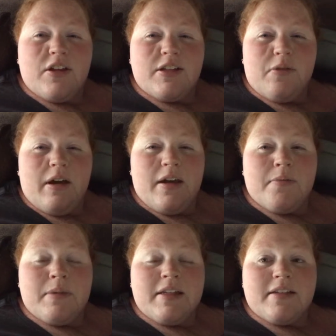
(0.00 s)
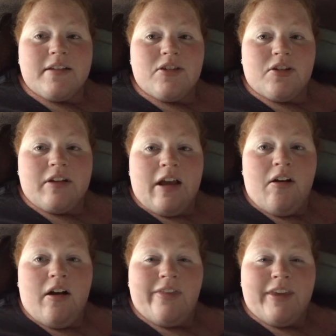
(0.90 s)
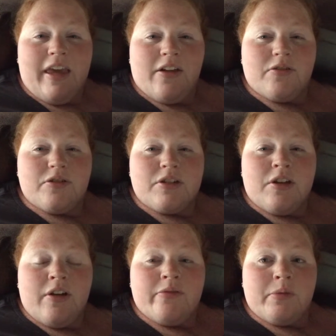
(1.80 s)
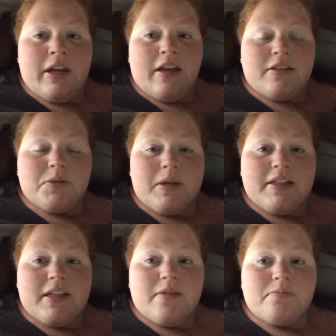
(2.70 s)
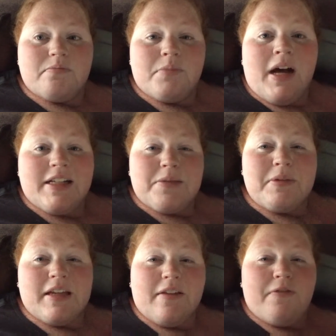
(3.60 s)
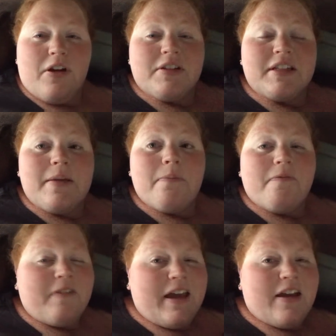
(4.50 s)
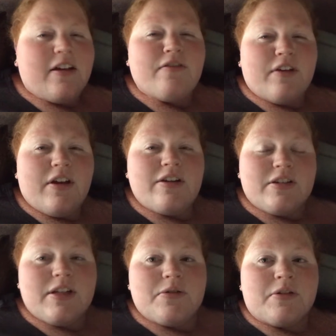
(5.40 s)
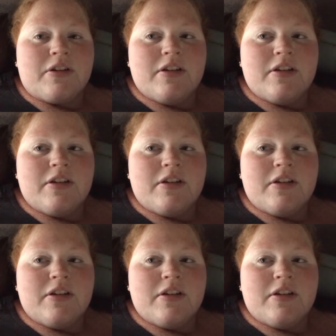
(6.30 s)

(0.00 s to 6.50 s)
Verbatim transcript: So I am basically chilling out on the couch until everybody else wakes up. Possibly gonna fall asleep very, very soon.